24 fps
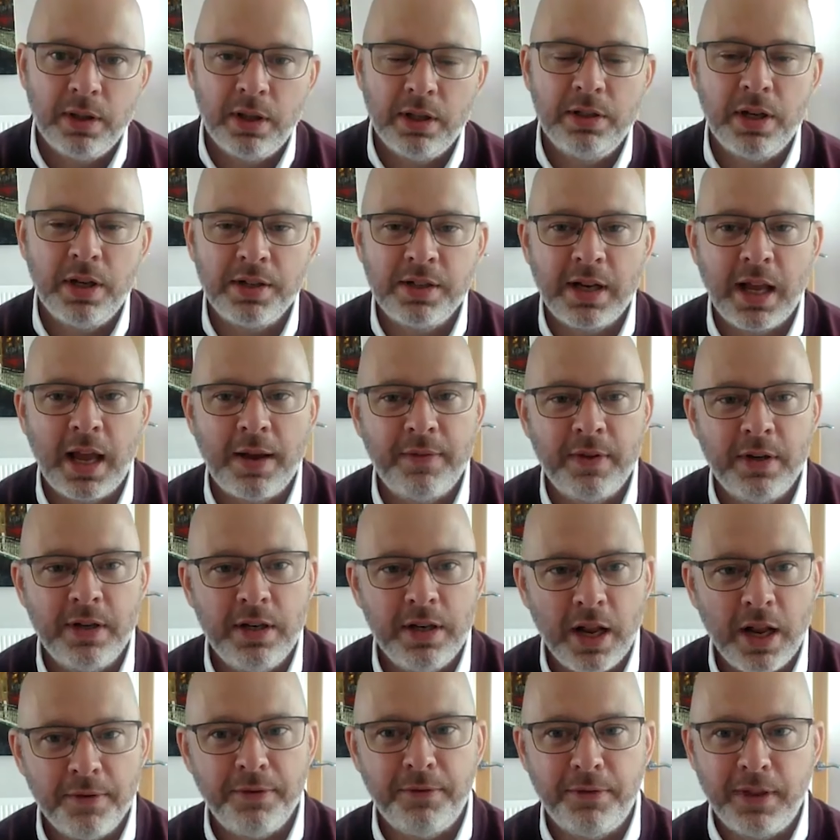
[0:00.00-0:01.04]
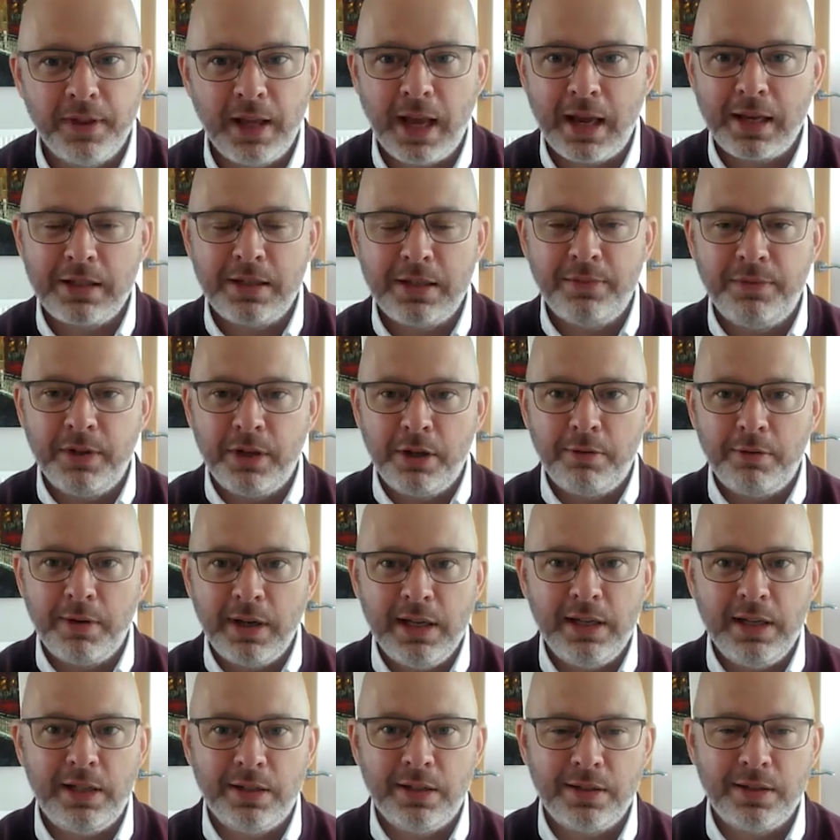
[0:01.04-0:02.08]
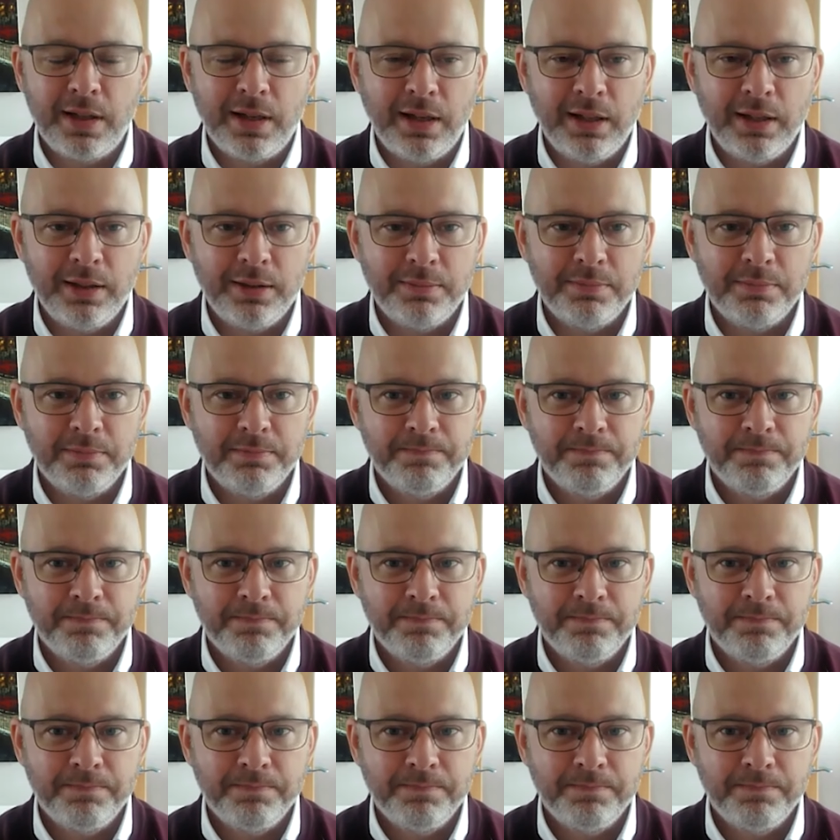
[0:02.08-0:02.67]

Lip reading: that doesn't have enough of the active ingredient in it,